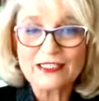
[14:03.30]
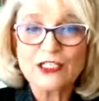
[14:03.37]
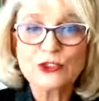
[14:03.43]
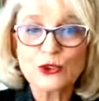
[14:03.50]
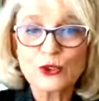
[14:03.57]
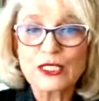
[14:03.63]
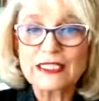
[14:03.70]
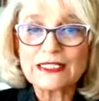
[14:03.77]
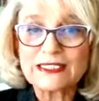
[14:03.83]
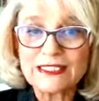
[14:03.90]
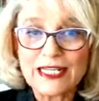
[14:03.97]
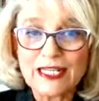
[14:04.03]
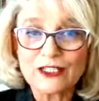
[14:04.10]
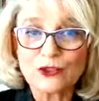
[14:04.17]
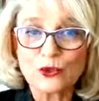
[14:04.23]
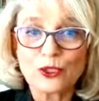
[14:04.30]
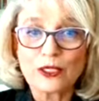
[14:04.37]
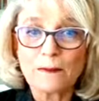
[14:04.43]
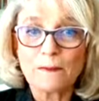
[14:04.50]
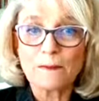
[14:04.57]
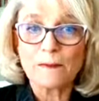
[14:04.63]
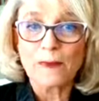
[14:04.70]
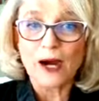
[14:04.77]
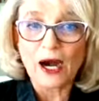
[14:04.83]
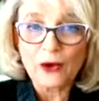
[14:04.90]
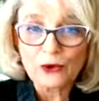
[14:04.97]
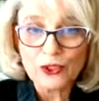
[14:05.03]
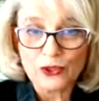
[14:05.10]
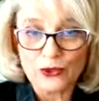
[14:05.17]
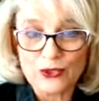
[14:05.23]
that you can take to
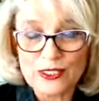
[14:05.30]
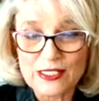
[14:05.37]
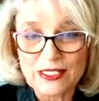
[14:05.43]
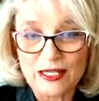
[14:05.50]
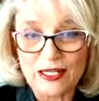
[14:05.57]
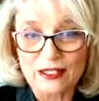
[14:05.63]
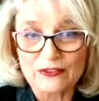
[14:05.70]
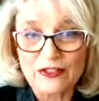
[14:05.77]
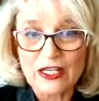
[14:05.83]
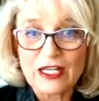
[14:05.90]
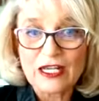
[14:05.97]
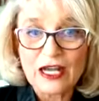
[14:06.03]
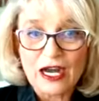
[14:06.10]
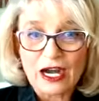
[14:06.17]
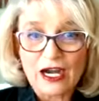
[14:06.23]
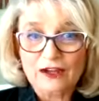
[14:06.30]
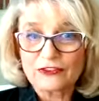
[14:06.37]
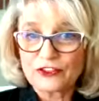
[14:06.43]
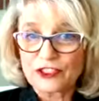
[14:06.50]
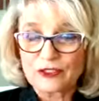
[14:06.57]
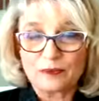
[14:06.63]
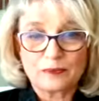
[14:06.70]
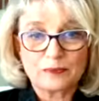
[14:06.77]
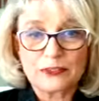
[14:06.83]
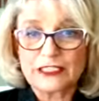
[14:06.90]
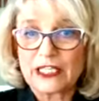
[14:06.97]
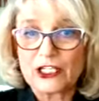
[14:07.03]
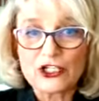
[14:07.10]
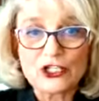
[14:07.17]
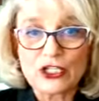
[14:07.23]
empower yourself after
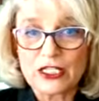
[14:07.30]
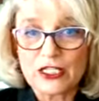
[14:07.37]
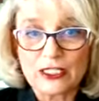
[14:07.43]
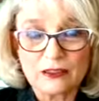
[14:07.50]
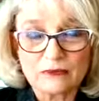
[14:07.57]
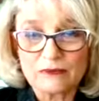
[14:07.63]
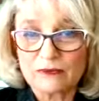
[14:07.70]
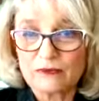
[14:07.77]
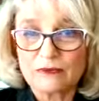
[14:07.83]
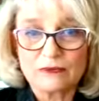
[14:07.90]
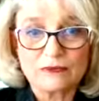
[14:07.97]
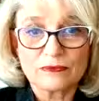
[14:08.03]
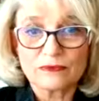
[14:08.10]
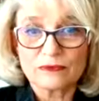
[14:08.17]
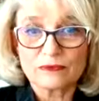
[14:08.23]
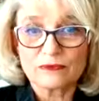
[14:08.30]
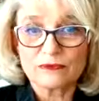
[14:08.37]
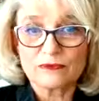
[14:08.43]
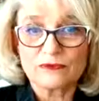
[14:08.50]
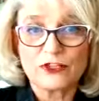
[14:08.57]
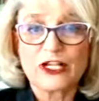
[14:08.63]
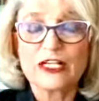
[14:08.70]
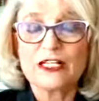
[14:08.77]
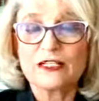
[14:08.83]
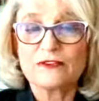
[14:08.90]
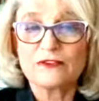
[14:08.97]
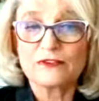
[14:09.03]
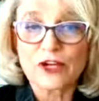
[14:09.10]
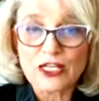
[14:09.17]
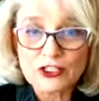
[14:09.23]
potentially very
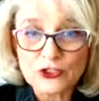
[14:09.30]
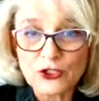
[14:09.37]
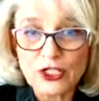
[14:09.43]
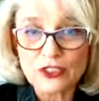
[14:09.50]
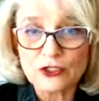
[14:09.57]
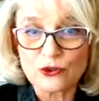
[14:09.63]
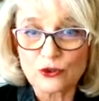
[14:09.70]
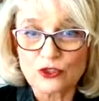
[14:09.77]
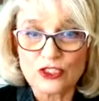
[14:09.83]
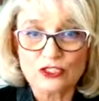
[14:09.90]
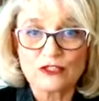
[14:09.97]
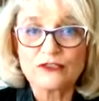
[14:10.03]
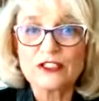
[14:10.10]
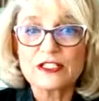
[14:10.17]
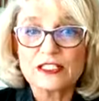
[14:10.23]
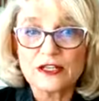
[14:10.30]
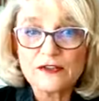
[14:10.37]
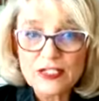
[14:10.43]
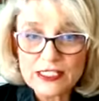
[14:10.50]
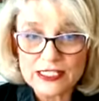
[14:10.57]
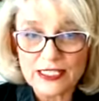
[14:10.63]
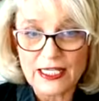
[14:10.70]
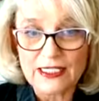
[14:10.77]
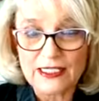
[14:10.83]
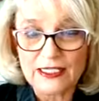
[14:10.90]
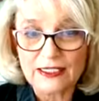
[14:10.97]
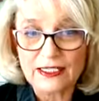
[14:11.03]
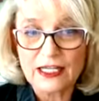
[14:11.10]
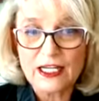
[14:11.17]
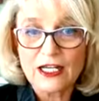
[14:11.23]
frustrating or even
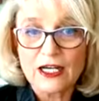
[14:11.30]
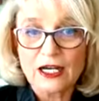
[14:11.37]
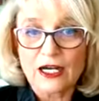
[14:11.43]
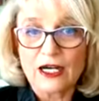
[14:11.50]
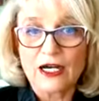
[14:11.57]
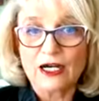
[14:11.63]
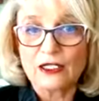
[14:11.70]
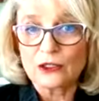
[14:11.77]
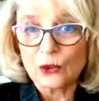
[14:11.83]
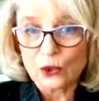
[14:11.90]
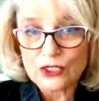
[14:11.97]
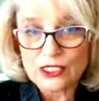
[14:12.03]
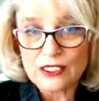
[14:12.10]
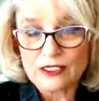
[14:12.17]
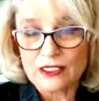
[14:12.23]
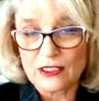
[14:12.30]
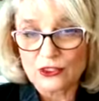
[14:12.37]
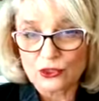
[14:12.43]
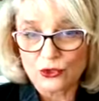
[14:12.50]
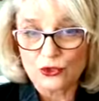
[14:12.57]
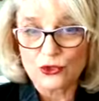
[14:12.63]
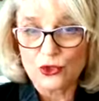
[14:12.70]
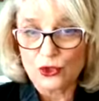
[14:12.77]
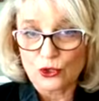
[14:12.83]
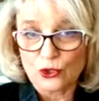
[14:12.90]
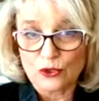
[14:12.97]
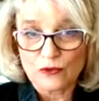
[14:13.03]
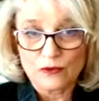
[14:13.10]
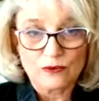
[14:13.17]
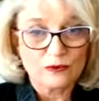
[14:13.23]
devastating uh, losses that you
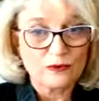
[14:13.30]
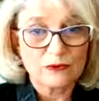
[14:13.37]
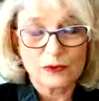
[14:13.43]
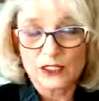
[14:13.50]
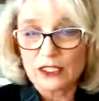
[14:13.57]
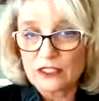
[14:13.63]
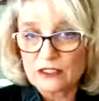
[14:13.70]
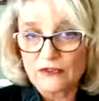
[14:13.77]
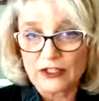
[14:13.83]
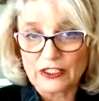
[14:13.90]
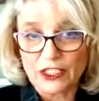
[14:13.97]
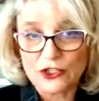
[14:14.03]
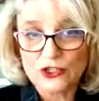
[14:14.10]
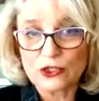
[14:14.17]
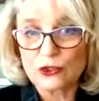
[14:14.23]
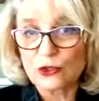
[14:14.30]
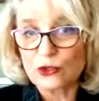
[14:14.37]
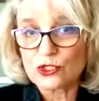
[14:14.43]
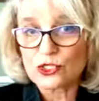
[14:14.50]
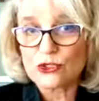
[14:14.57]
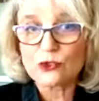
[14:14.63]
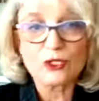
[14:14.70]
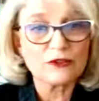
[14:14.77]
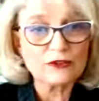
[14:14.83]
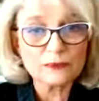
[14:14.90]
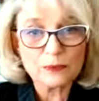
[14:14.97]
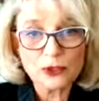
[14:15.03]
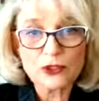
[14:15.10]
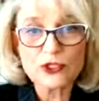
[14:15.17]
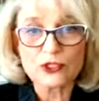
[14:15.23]
incur, whether it's financial losses or
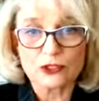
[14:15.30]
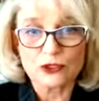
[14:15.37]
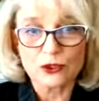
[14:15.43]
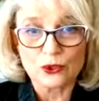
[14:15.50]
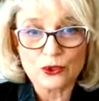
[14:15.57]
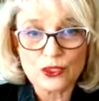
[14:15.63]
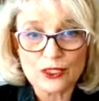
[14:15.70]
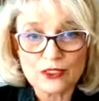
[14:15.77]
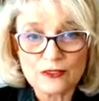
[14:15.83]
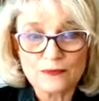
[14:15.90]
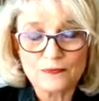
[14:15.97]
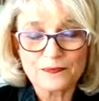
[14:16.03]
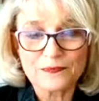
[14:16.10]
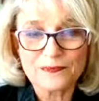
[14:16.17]
even personal losses.